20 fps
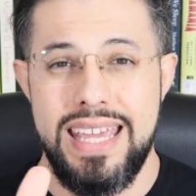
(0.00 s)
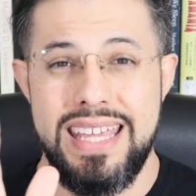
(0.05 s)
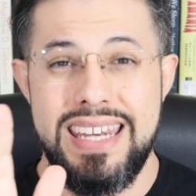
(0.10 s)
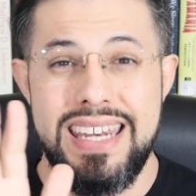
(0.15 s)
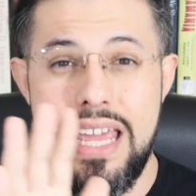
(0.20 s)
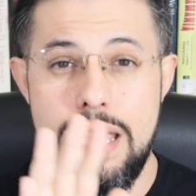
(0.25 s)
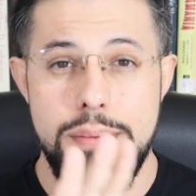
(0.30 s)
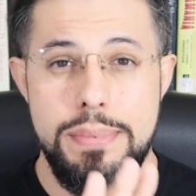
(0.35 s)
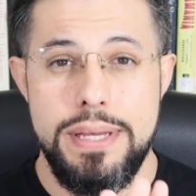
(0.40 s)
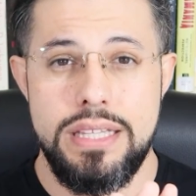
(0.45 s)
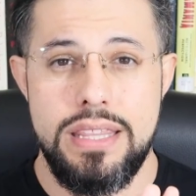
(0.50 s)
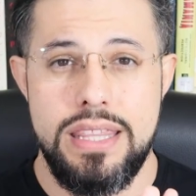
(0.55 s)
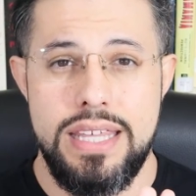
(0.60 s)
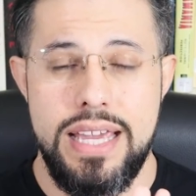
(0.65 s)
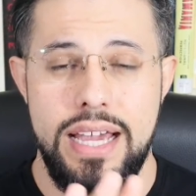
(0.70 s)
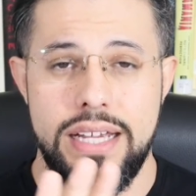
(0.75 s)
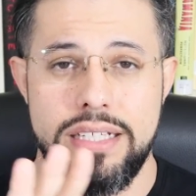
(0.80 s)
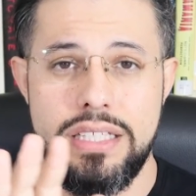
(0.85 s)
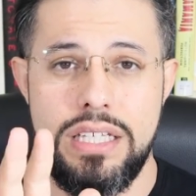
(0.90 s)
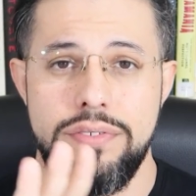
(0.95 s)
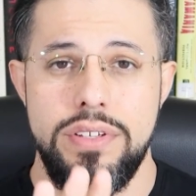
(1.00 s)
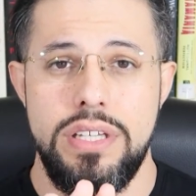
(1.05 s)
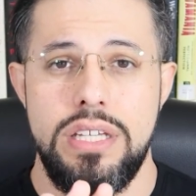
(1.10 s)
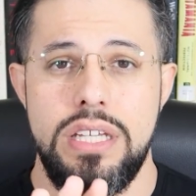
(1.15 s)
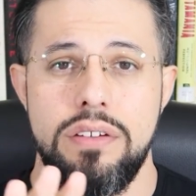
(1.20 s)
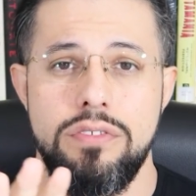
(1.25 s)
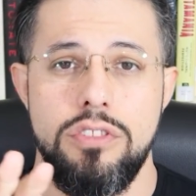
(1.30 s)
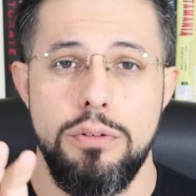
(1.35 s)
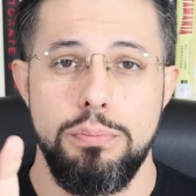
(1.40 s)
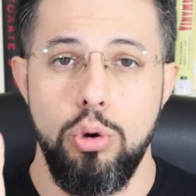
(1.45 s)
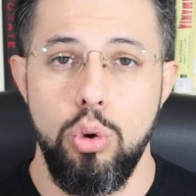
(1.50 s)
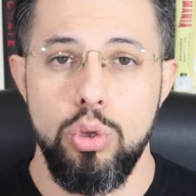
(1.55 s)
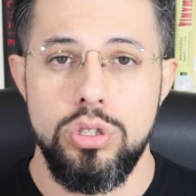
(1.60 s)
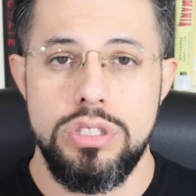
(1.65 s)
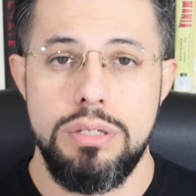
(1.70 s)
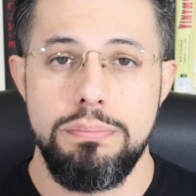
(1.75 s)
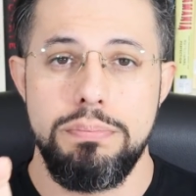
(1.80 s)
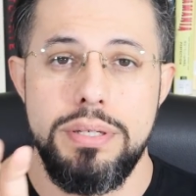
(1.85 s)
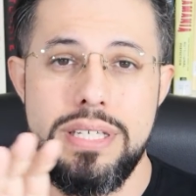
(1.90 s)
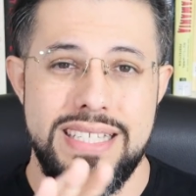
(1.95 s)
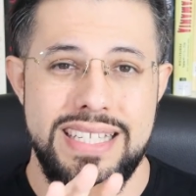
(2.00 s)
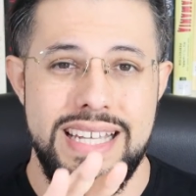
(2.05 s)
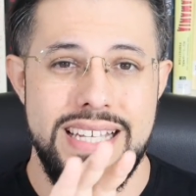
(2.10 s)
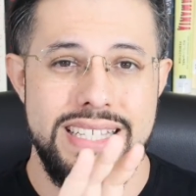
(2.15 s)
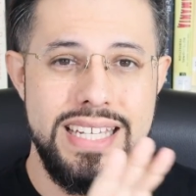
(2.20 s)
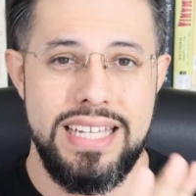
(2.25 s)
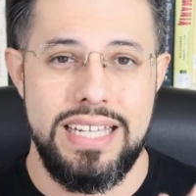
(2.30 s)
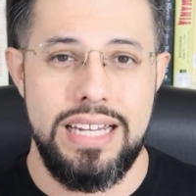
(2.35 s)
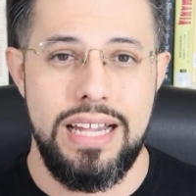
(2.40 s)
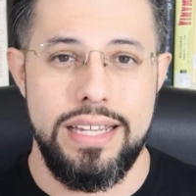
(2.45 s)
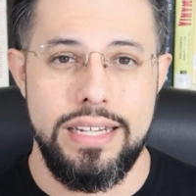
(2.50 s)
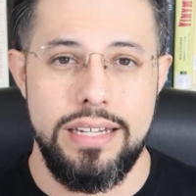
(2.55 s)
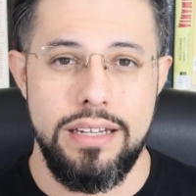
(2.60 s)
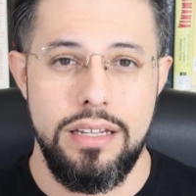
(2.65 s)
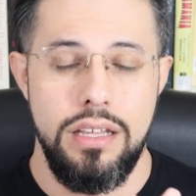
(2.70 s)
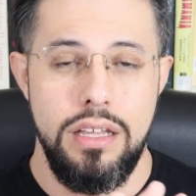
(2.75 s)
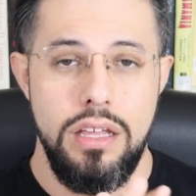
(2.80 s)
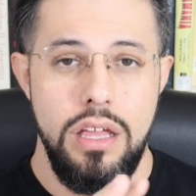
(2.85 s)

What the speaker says: inhibit the activity of the protein PCSK9.